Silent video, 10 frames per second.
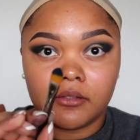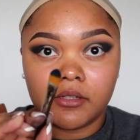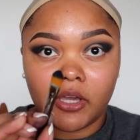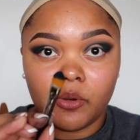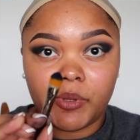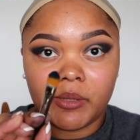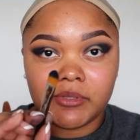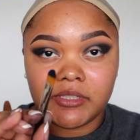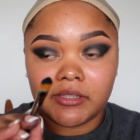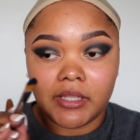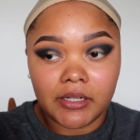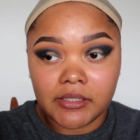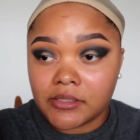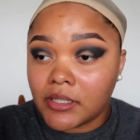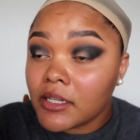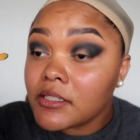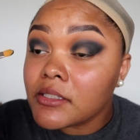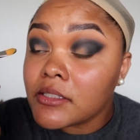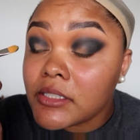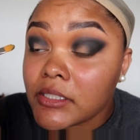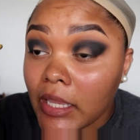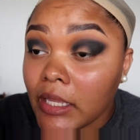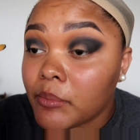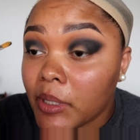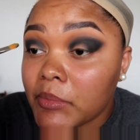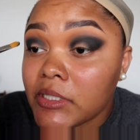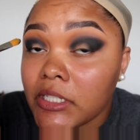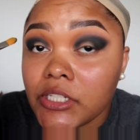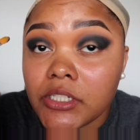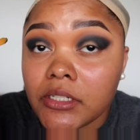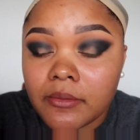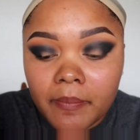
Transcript: Look how pigmented that is. That is insane pigmentation.